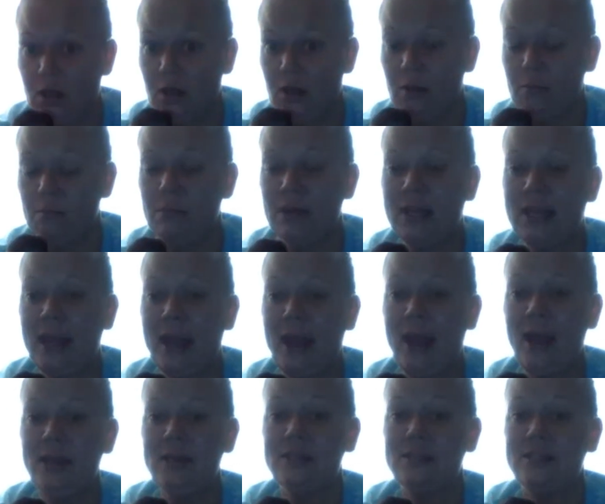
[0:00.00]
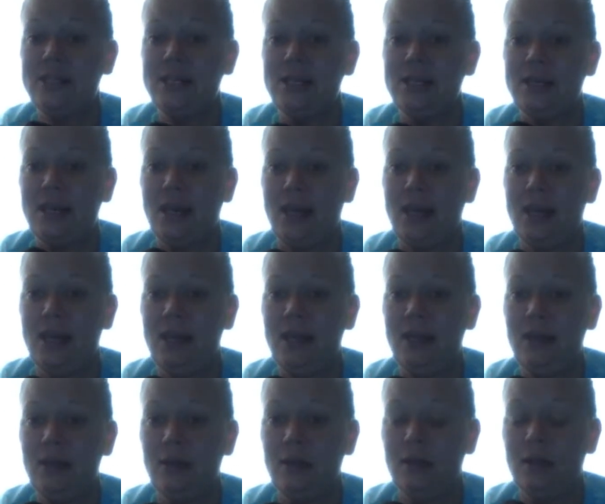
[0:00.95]
Macaque DNA
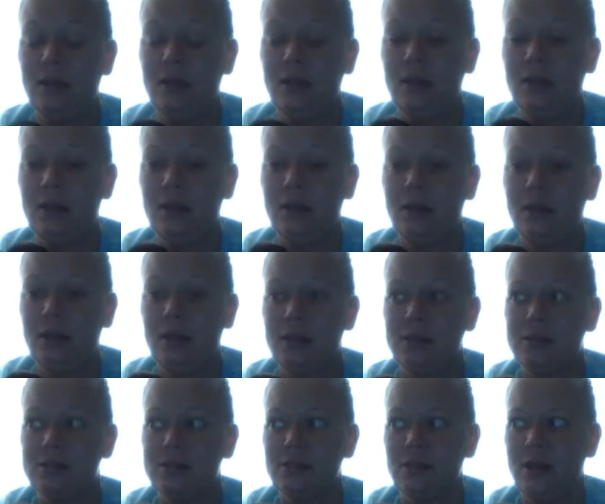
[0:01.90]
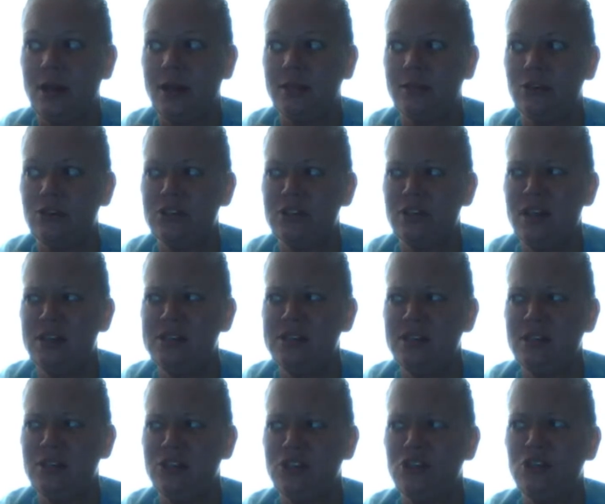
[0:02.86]
is like there's less
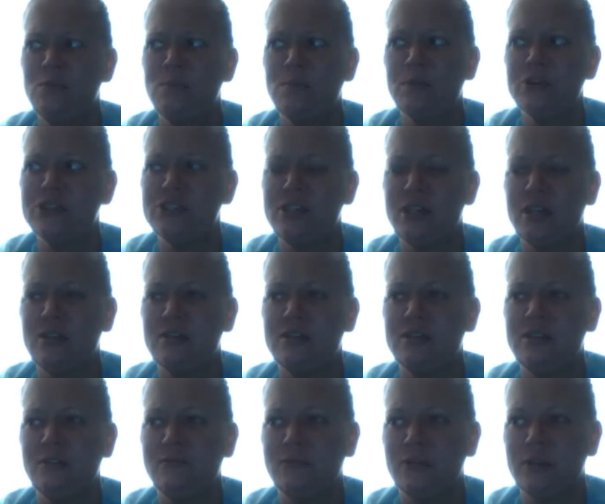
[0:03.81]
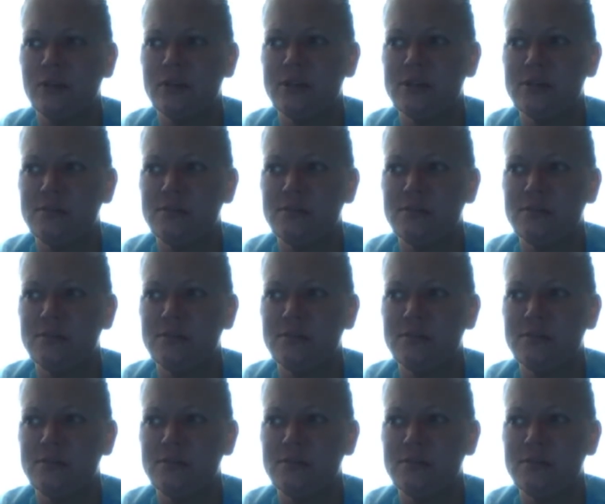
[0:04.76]
than 2% difference